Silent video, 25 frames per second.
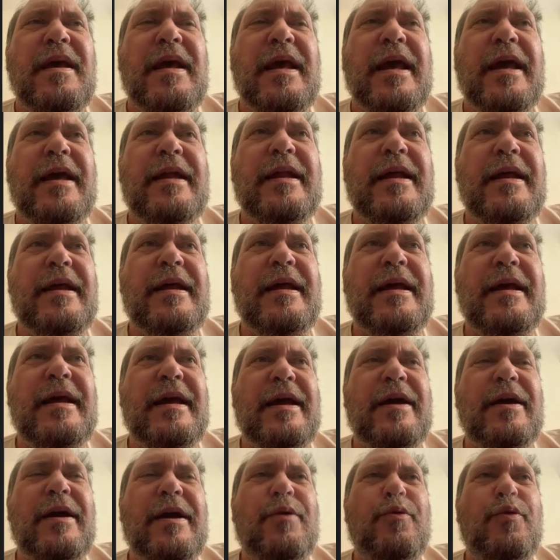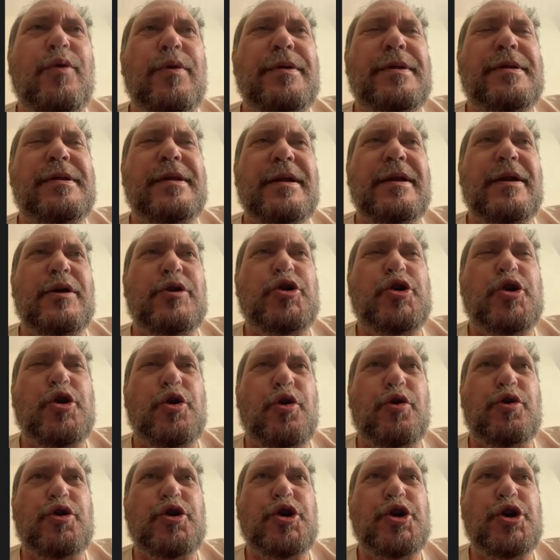it, it, it, it was in a
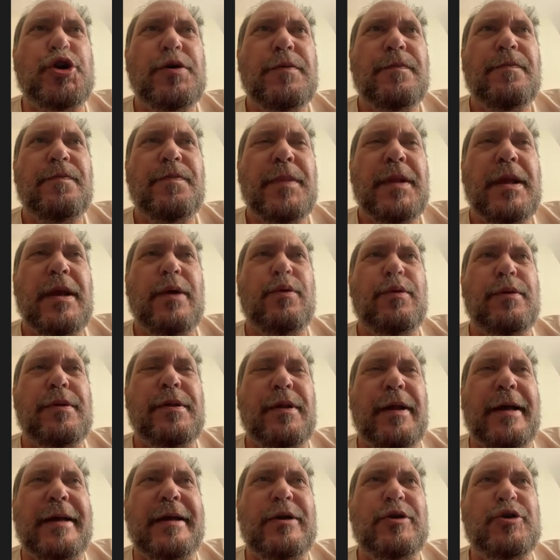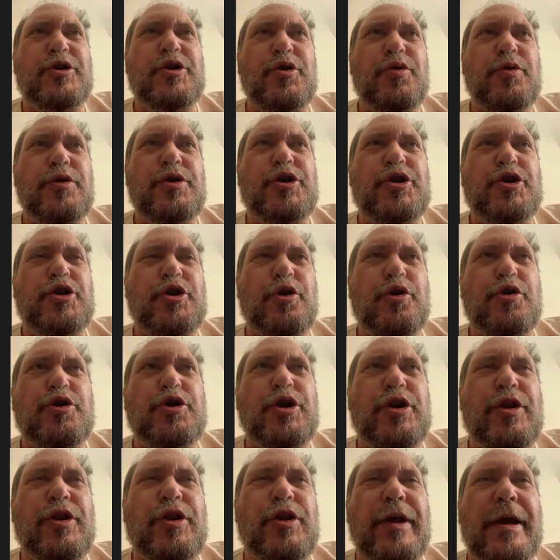church it was like a Jewish
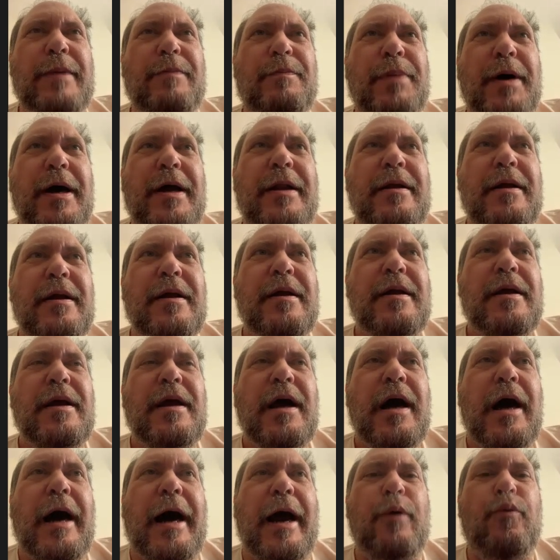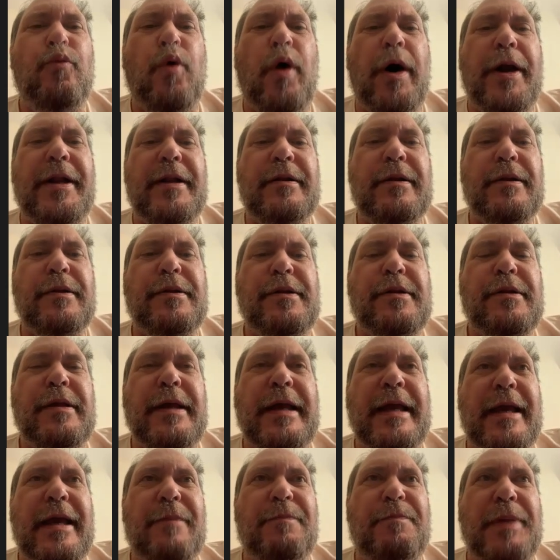church thing, but I wanted to
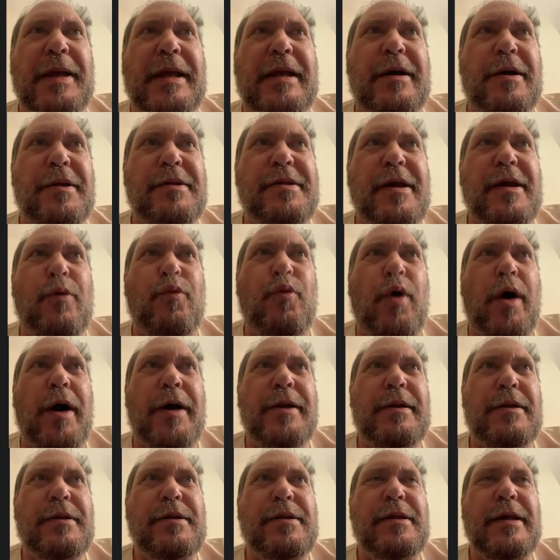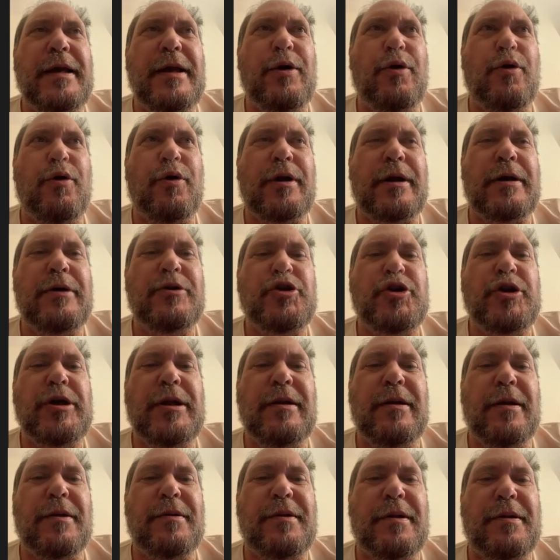see it because I wanted to see her because she
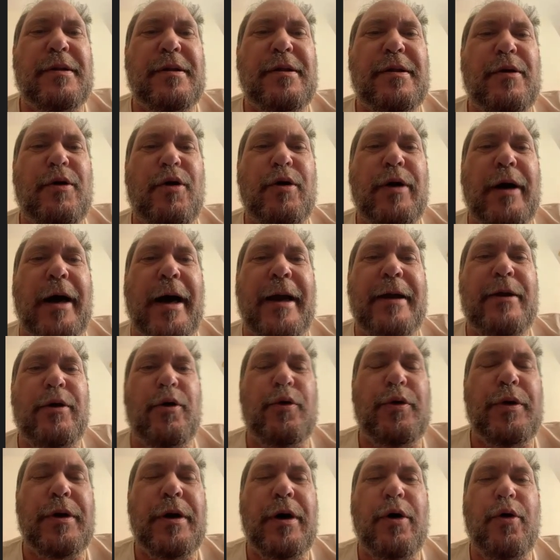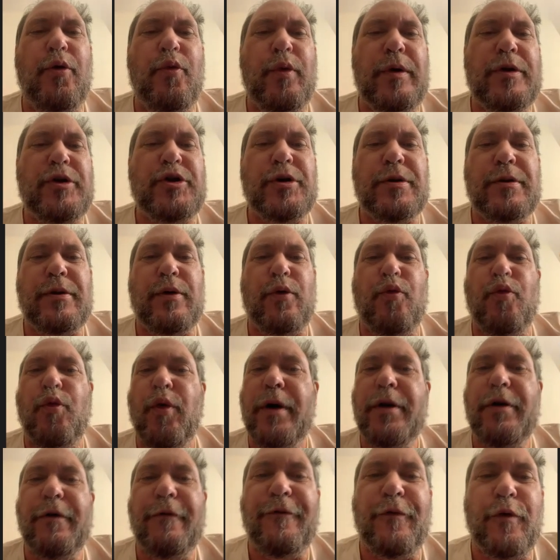does a song I don't know, which is a
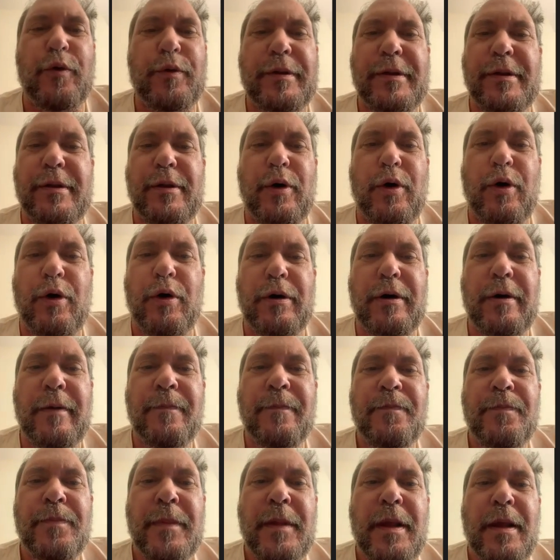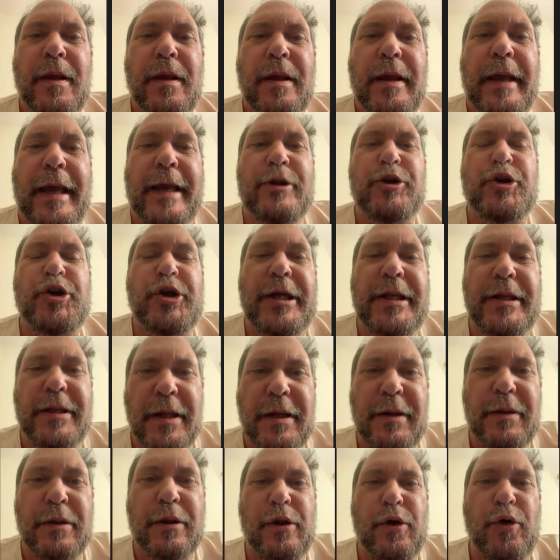wonderful song, and she
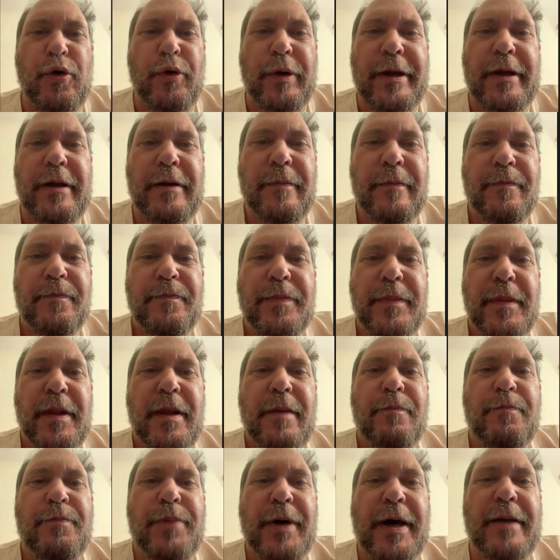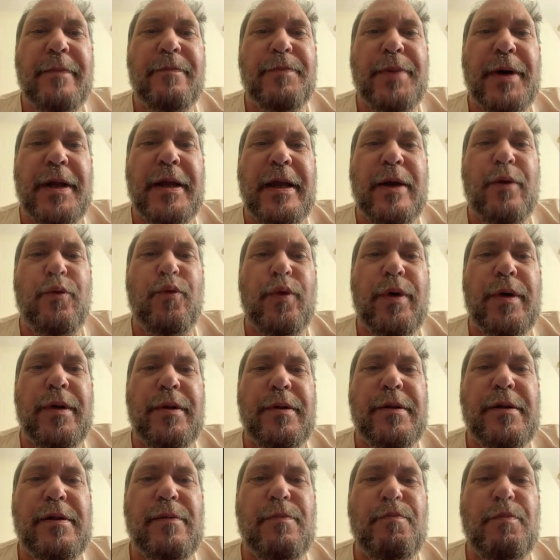did do it, but but it
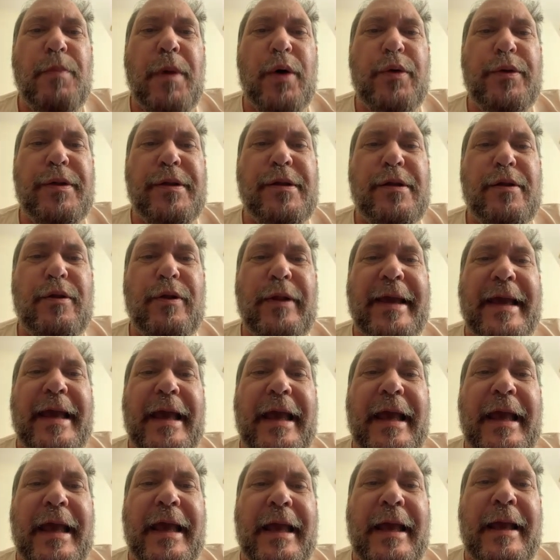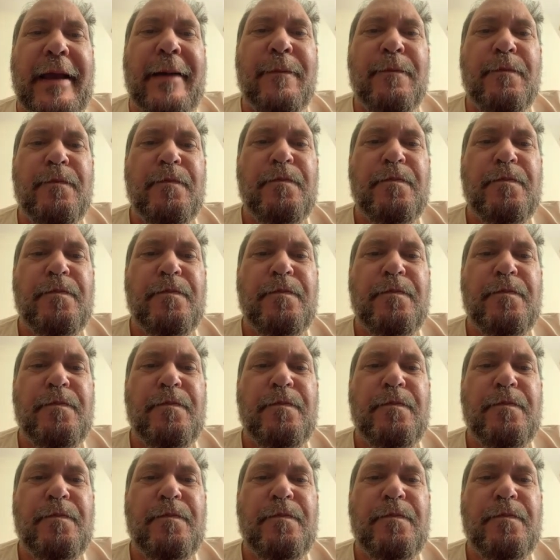was mostly